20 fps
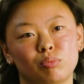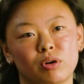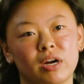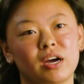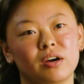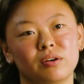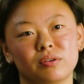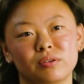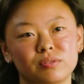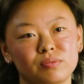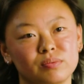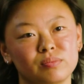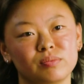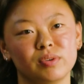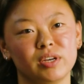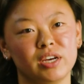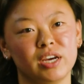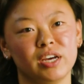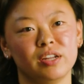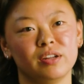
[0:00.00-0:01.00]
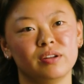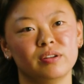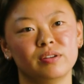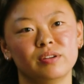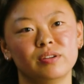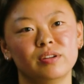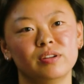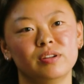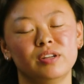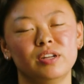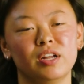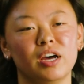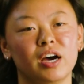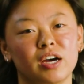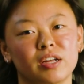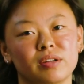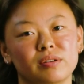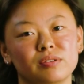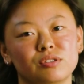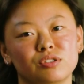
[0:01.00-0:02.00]
proud and
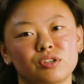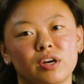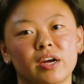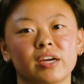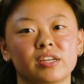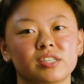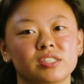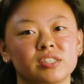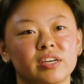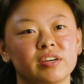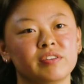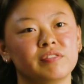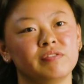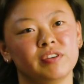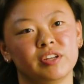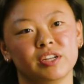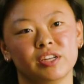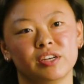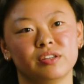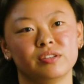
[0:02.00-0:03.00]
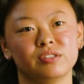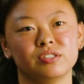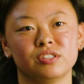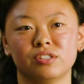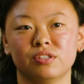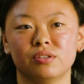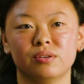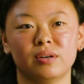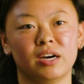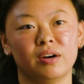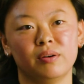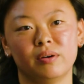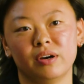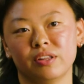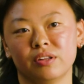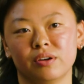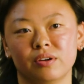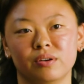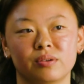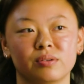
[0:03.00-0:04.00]
not trying to like fit into how
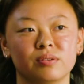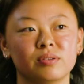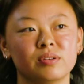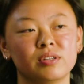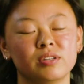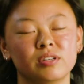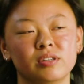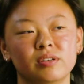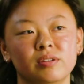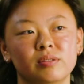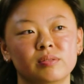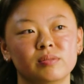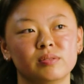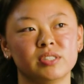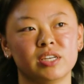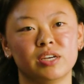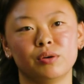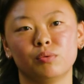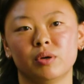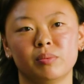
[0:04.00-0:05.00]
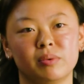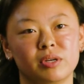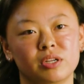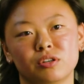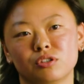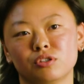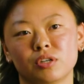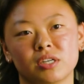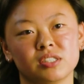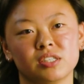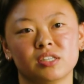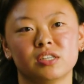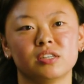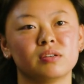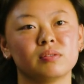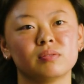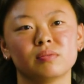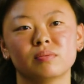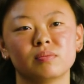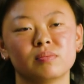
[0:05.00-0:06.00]
other, say, women are
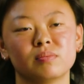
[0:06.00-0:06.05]
dressing.